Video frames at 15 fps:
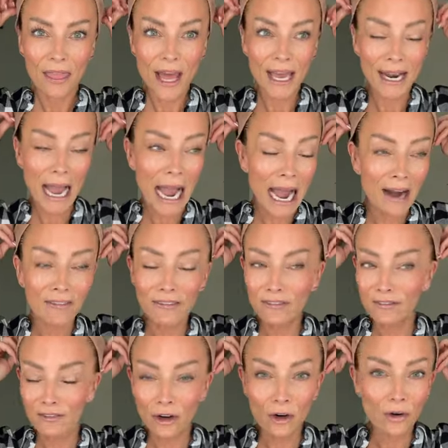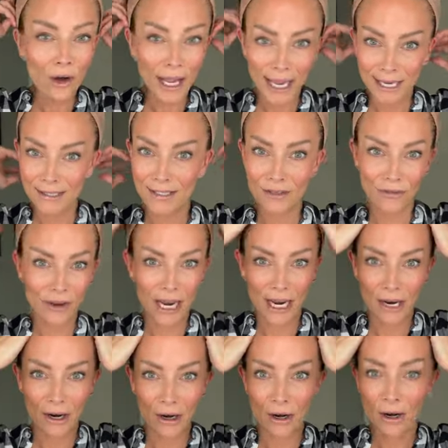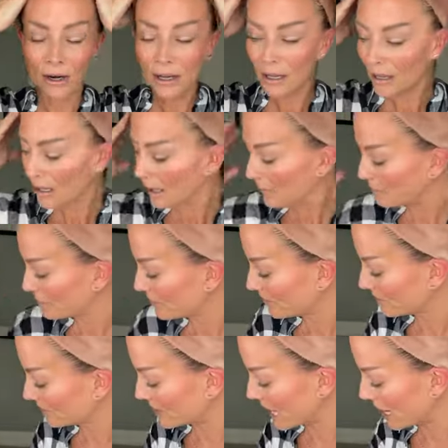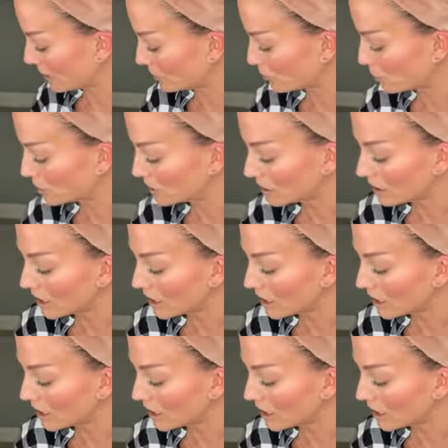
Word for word: that have full heads of hair, that would